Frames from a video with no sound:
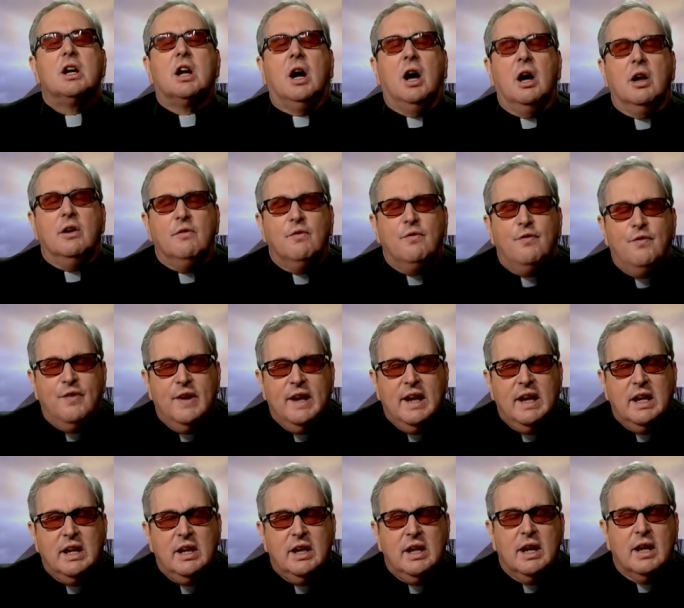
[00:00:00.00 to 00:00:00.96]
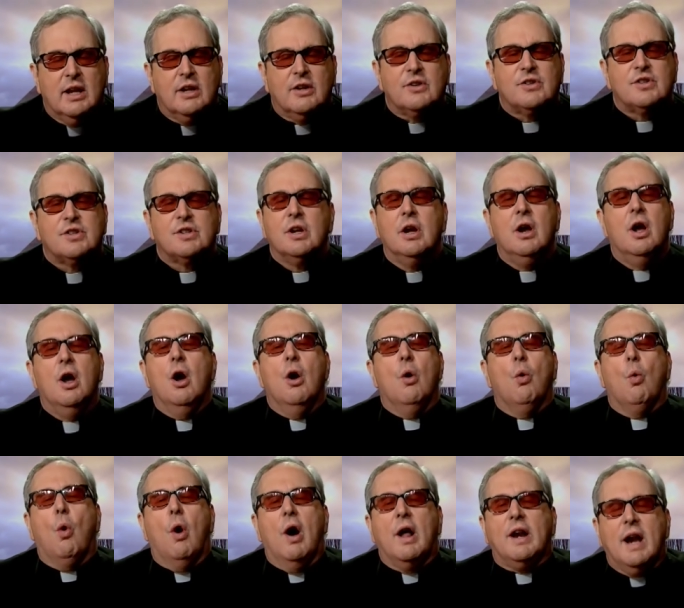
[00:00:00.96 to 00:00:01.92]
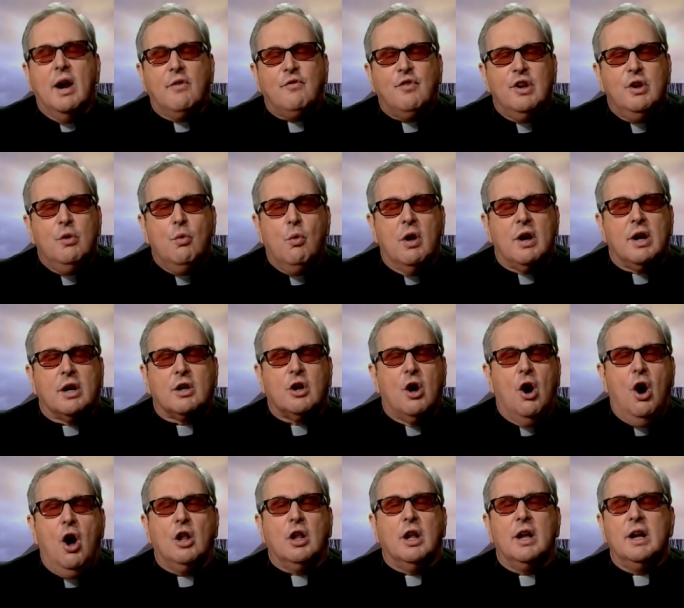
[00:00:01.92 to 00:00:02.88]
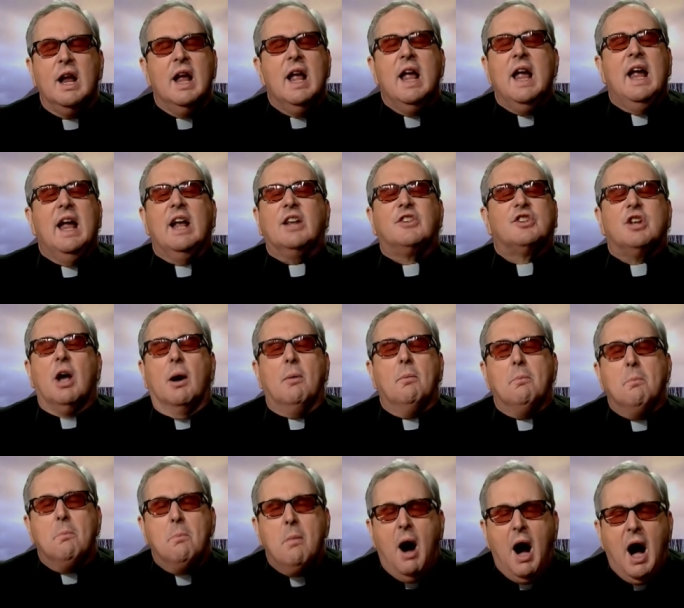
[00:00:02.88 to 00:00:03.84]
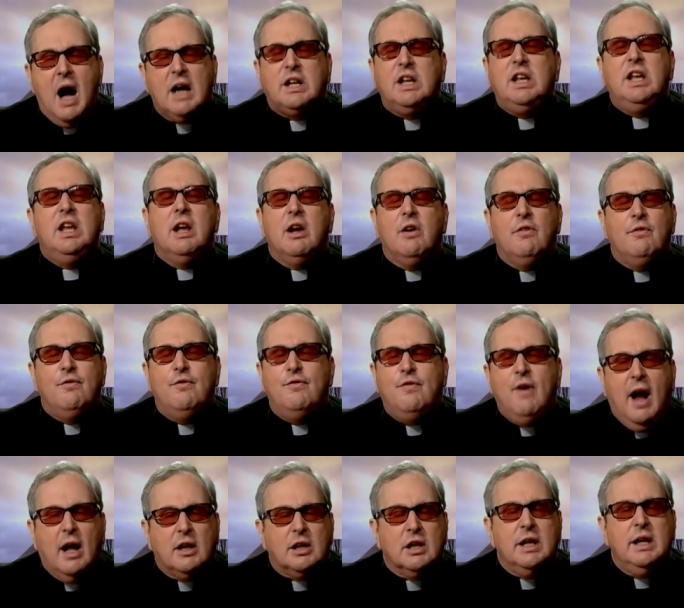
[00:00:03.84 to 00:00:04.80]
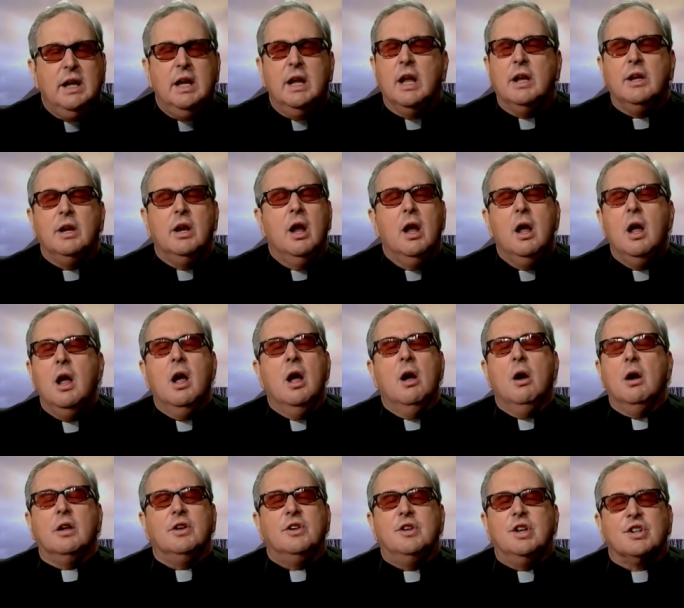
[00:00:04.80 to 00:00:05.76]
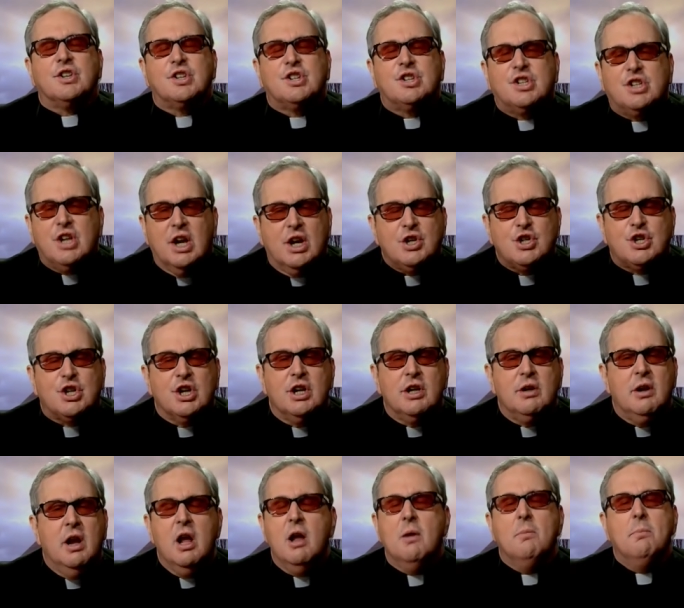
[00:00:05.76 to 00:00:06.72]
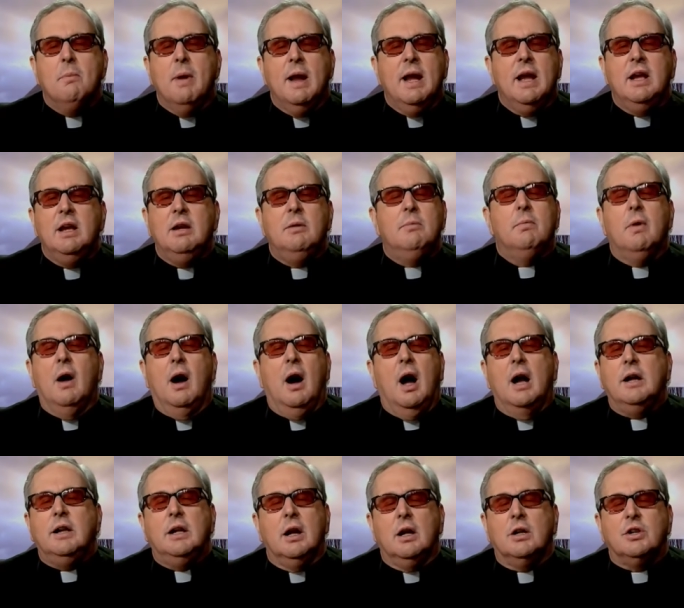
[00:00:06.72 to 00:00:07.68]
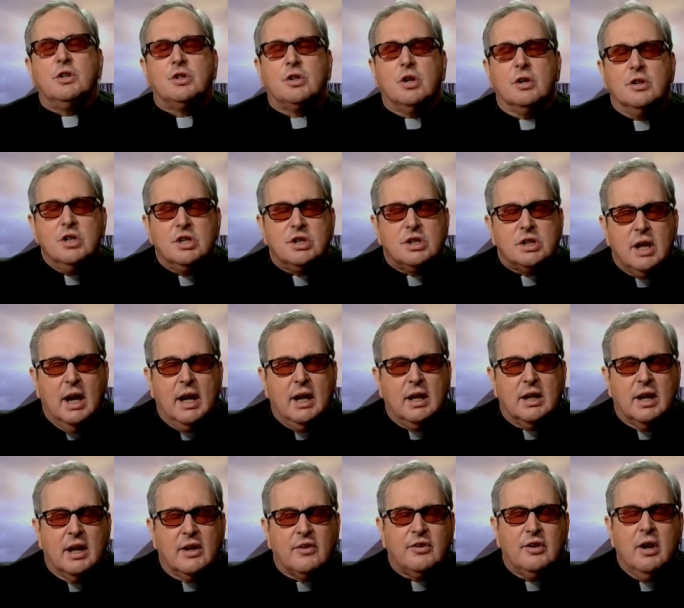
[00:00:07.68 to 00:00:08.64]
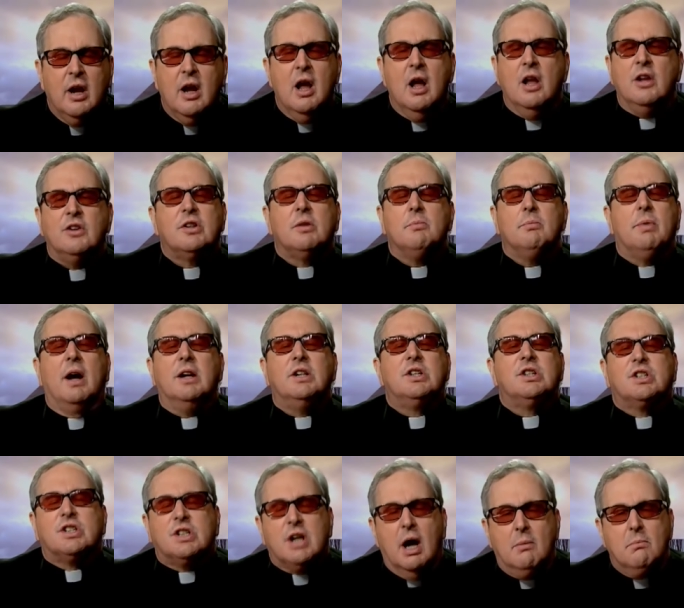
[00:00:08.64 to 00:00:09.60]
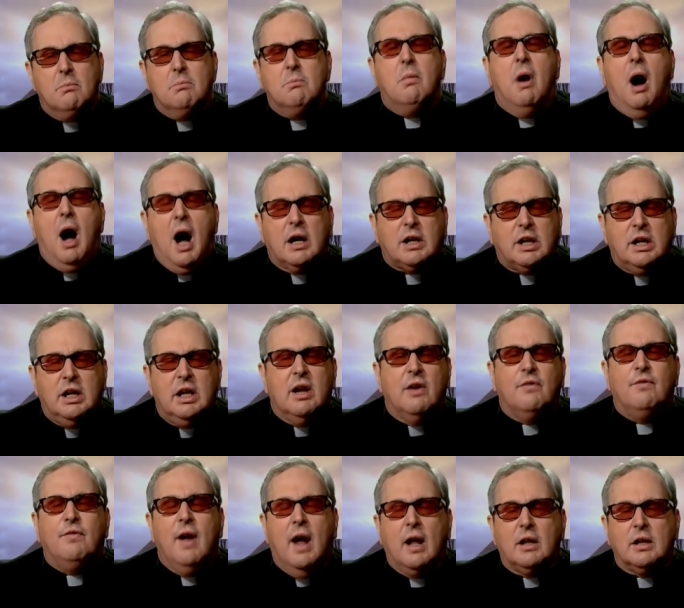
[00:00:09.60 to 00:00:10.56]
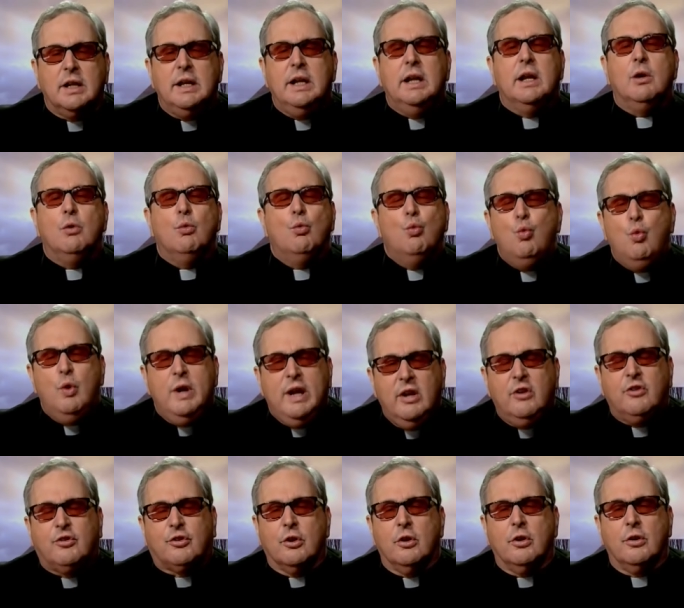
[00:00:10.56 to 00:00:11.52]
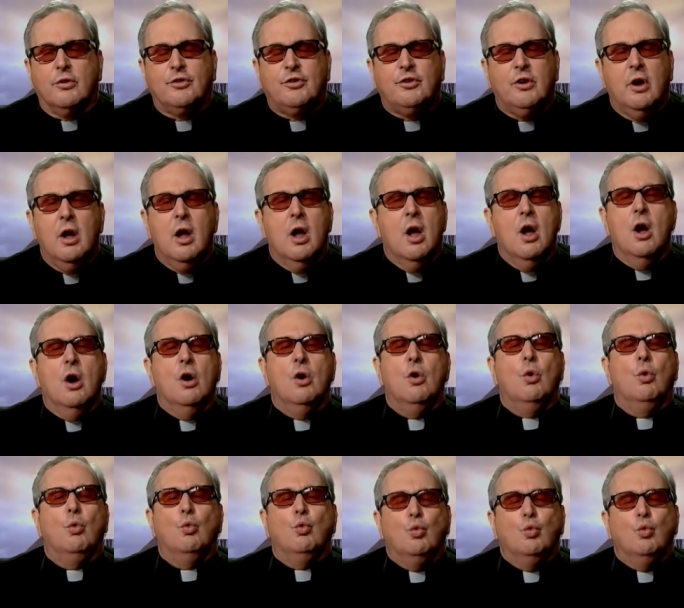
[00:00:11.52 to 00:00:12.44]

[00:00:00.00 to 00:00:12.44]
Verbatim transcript: convenience, mm-hmm. whatever you want to call it. It's a Machiavellian decision mm-hmm. made, I, I, shouldn't say this, by some Machiavellian weasels who